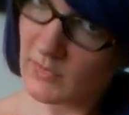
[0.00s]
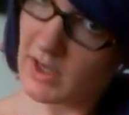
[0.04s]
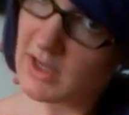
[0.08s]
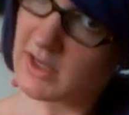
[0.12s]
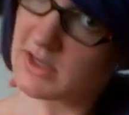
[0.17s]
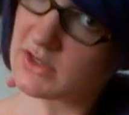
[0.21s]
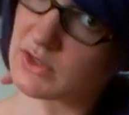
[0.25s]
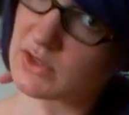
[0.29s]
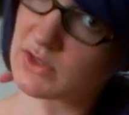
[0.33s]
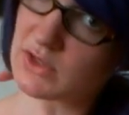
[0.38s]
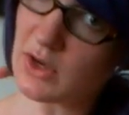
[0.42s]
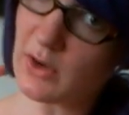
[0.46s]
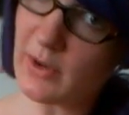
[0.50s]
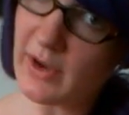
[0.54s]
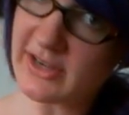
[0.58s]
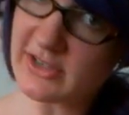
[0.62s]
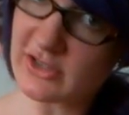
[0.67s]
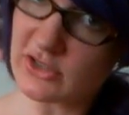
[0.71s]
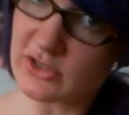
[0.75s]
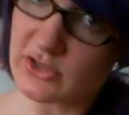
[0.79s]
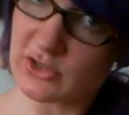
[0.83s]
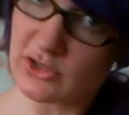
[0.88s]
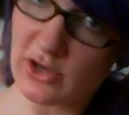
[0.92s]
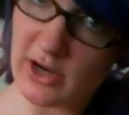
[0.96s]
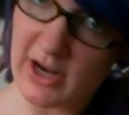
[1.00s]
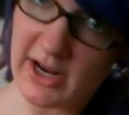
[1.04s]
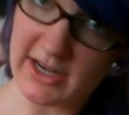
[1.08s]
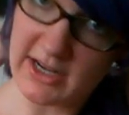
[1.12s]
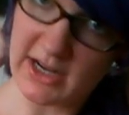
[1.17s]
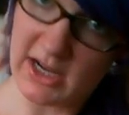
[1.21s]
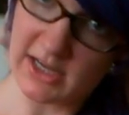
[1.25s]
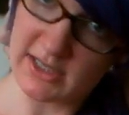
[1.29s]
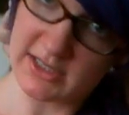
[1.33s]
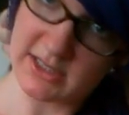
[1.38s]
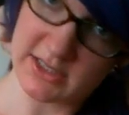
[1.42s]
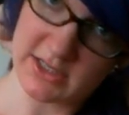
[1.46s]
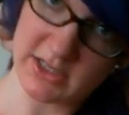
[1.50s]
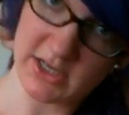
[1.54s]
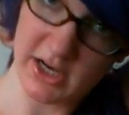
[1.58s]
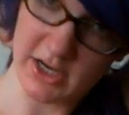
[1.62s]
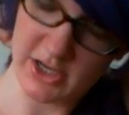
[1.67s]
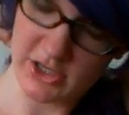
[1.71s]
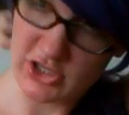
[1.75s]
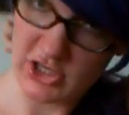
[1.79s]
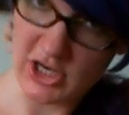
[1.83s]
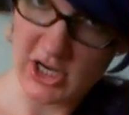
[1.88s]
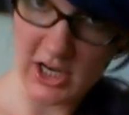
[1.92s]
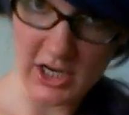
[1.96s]
And so I just try not to
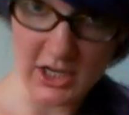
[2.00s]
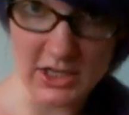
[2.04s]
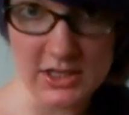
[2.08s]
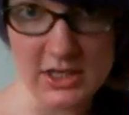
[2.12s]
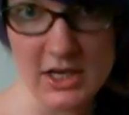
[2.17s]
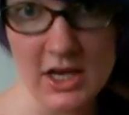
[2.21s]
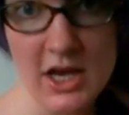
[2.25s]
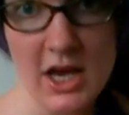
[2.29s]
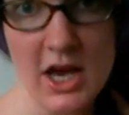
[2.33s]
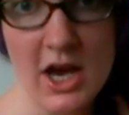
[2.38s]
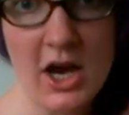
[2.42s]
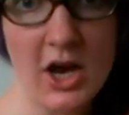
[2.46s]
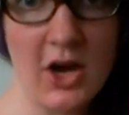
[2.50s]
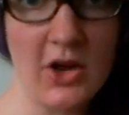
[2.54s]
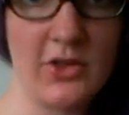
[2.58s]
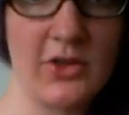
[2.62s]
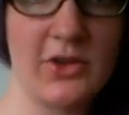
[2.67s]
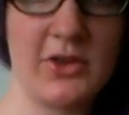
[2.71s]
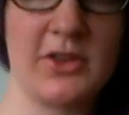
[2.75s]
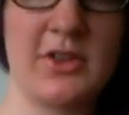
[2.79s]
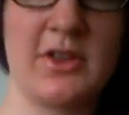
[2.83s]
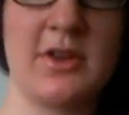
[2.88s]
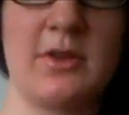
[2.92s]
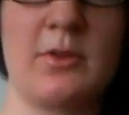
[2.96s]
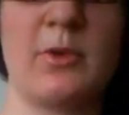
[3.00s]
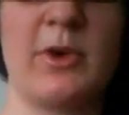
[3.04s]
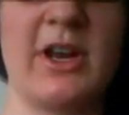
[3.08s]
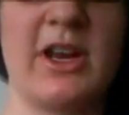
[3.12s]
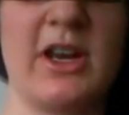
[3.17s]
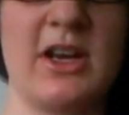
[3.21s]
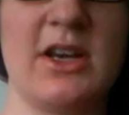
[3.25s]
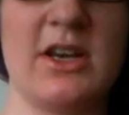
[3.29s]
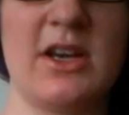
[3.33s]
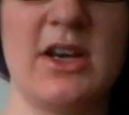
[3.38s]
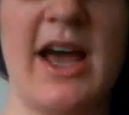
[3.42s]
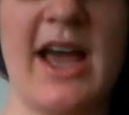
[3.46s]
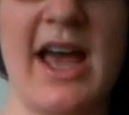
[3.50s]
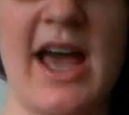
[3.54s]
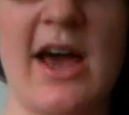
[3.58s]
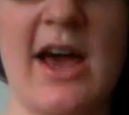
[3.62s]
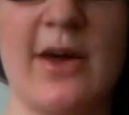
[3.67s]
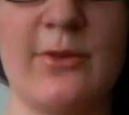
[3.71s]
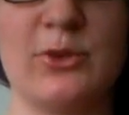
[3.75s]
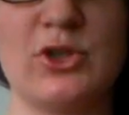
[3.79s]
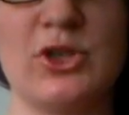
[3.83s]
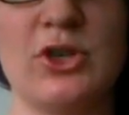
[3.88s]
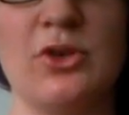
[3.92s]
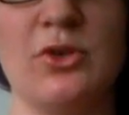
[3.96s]
touch it other than when I
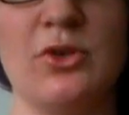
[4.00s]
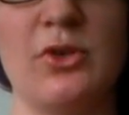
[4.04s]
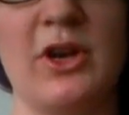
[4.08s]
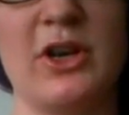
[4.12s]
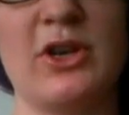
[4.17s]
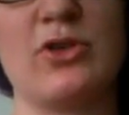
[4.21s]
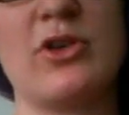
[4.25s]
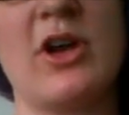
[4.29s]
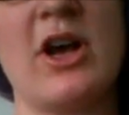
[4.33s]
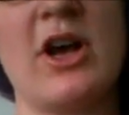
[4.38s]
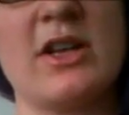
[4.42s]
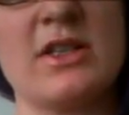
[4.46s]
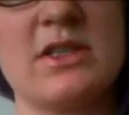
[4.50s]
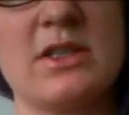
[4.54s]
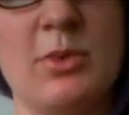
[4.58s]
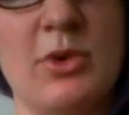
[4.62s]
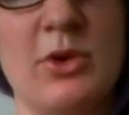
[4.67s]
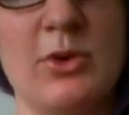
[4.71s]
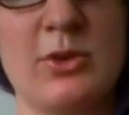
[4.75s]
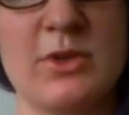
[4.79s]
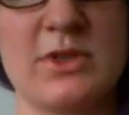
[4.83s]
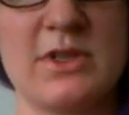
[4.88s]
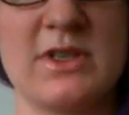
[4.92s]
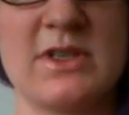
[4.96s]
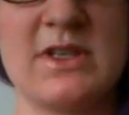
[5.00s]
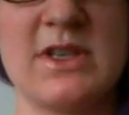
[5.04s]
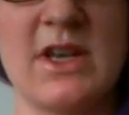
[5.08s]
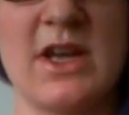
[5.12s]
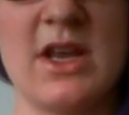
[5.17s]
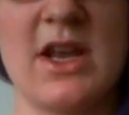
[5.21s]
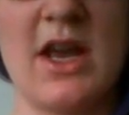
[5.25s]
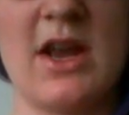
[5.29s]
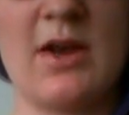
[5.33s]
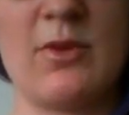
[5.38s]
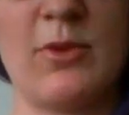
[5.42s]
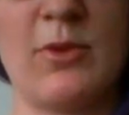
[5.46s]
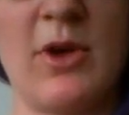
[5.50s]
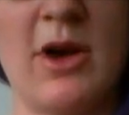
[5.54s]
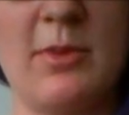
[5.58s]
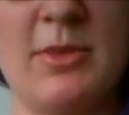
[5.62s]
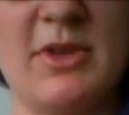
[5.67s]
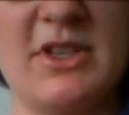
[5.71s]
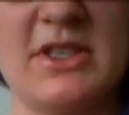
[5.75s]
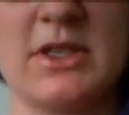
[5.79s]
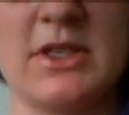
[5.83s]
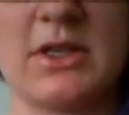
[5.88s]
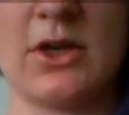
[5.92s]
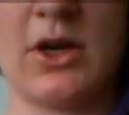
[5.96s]
have to. And you're not supposed to sit and rub
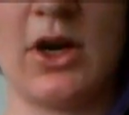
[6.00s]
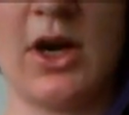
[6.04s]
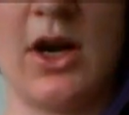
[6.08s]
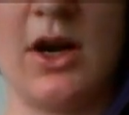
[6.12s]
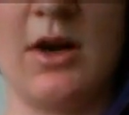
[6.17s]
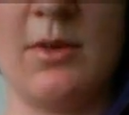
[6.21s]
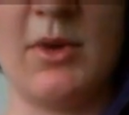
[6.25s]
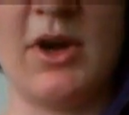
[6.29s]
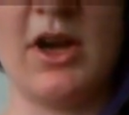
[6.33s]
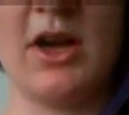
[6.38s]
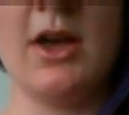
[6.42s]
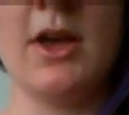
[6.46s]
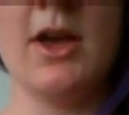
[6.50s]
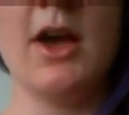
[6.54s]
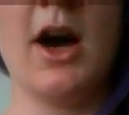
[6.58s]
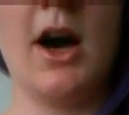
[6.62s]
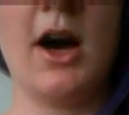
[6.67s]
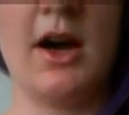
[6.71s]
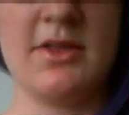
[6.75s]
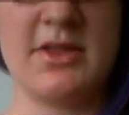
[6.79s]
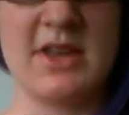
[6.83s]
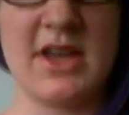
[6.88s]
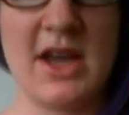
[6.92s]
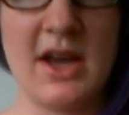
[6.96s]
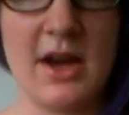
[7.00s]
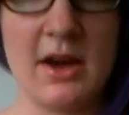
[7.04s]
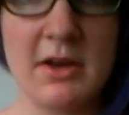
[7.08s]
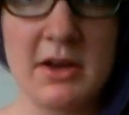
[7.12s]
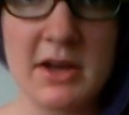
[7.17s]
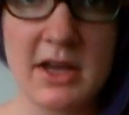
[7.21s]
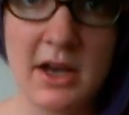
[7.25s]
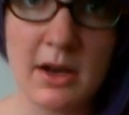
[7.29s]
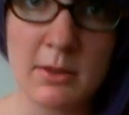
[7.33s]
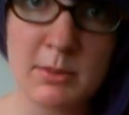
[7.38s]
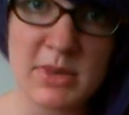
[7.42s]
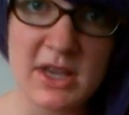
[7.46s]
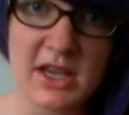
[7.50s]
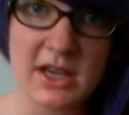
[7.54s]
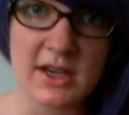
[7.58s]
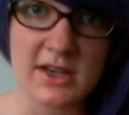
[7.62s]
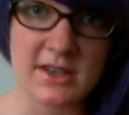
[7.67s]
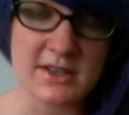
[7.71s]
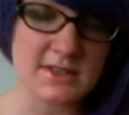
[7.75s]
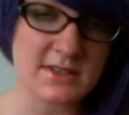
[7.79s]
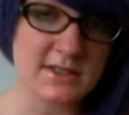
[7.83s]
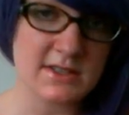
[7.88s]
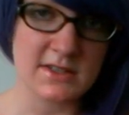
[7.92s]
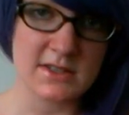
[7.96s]
and scrub on the area
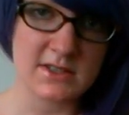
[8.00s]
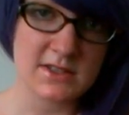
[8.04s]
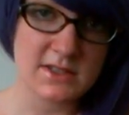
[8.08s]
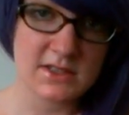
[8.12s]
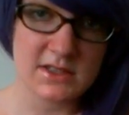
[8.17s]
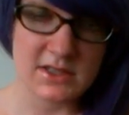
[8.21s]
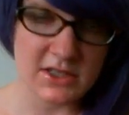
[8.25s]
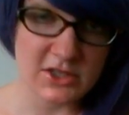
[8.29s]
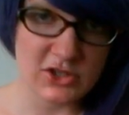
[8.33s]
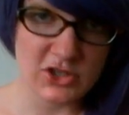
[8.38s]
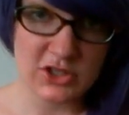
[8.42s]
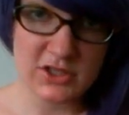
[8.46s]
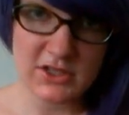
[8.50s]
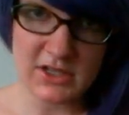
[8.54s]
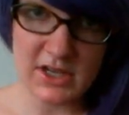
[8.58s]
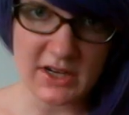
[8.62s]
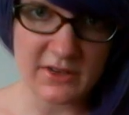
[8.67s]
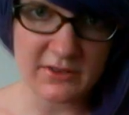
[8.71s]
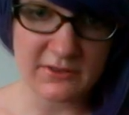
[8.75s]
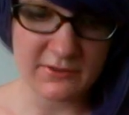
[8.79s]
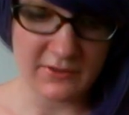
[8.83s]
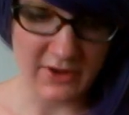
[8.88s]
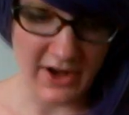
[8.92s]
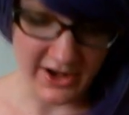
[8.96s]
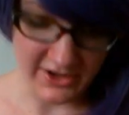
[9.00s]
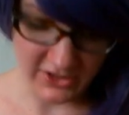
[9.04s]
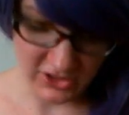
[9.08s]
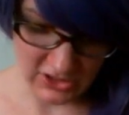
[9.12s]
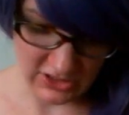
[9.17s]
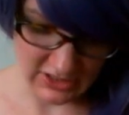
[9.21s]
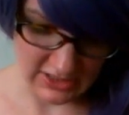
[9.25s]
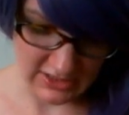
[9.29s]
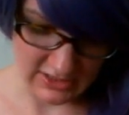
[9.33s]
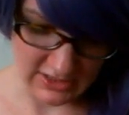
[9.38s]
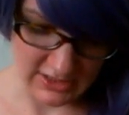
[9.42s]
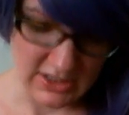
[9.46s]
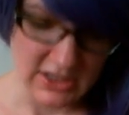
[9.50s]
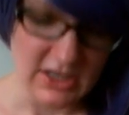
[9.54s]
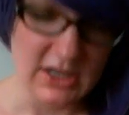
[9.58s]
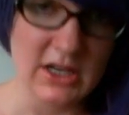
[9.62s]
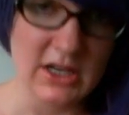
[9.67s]
because stitches are fresh and